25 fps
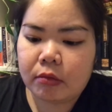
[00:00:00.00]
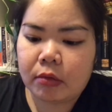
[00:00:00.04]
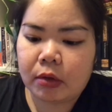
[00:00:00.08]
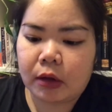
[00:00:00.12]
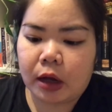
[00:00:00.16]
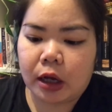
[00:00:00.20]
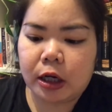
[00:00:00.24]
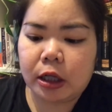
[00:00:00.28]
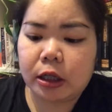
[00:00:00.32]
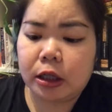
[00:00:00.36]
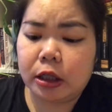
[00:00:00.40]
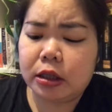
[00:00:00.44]

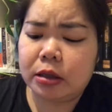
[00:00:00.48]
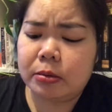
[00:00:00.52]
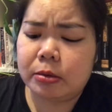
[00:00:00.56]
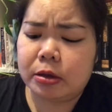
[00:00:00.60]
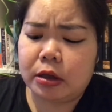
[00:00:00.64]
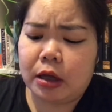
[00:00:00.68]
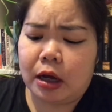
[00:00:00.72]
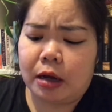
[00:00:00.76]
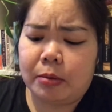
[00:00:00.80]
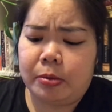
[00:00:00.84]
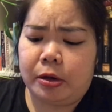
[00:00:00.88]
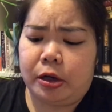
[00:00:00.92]
And I like them a
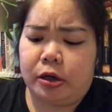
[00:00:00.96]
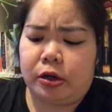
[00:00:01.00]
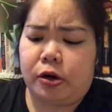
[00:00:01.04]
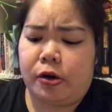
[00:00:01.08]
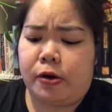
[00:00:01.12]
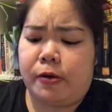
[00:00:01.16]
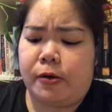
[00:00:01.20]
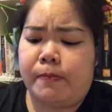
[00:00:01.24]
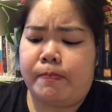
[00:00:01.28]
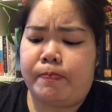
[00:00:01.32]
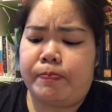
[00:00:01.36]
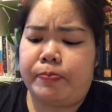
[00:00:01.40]
lot better
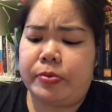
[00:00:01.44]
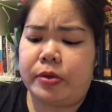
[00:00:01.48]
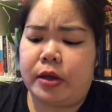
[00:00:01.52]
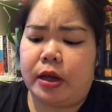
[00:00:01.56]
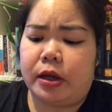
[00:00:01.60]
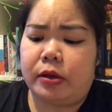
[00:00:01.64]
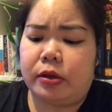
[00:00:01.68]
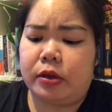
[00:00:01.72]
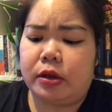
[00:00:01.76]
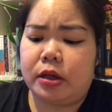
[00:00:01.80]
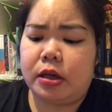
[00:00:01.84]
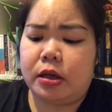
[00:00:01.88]

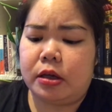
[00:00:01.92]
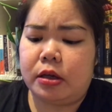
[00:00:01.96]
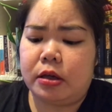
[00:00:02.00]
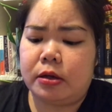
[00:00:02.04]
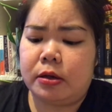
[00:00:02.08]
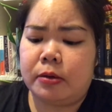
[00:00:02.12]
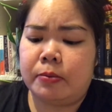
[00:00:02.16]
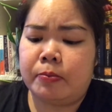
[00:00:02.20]
than the